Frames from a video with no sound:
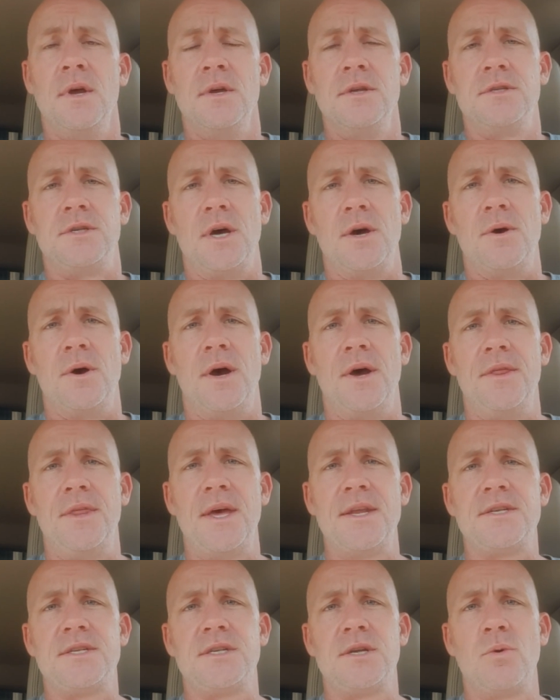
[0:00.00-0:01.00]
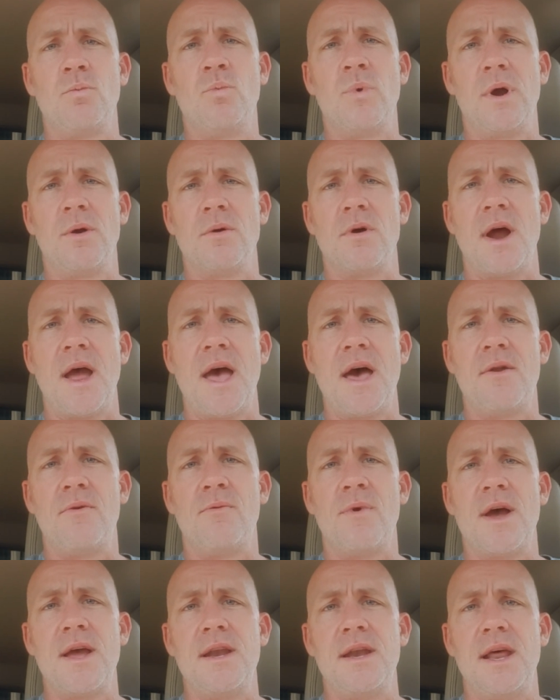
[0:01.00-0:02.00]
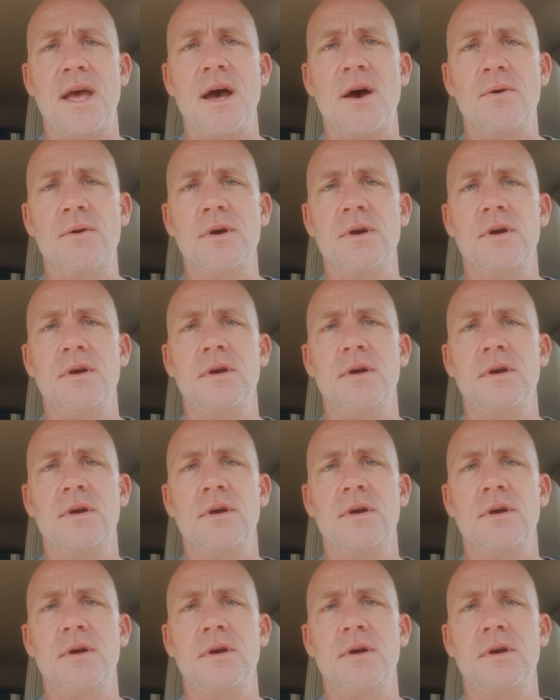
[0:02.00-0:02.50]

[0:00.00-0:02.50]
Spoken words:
So that's where we're at right now.